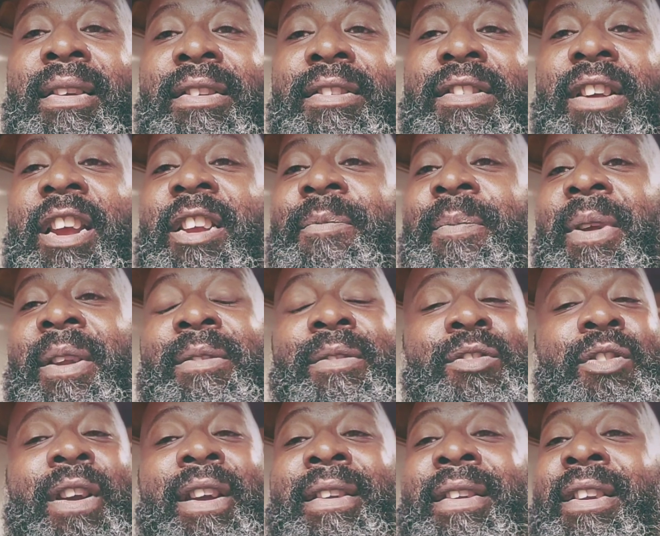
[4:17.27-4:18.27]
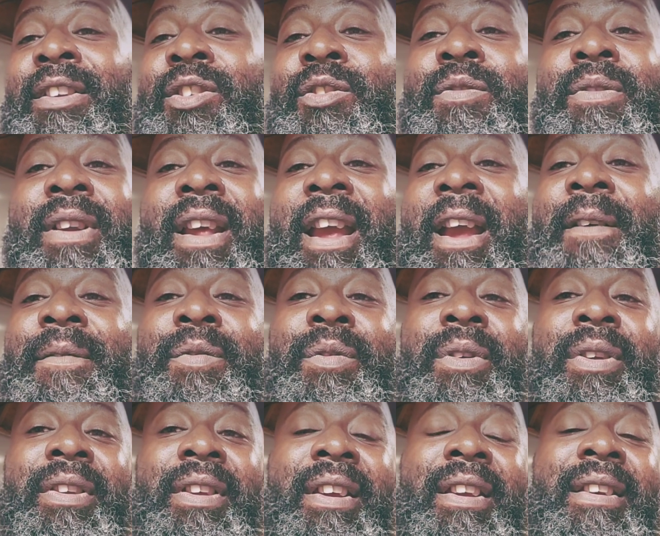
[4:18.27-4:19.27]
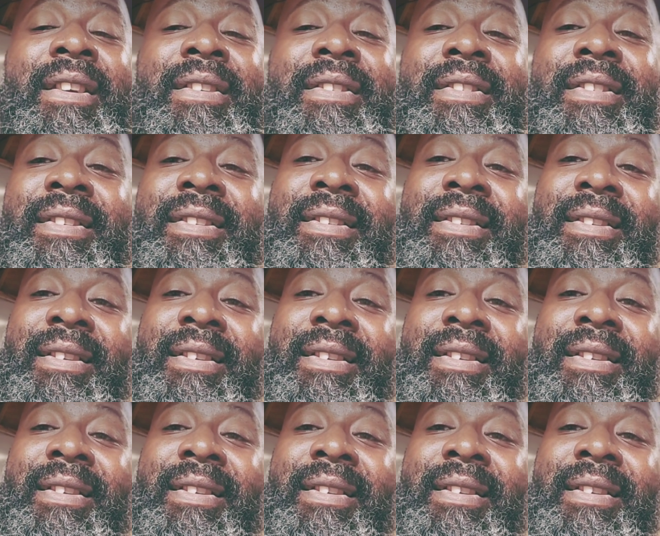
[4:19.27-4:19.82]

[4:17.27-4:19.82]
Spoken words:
Jake's been training 2.5-3 years.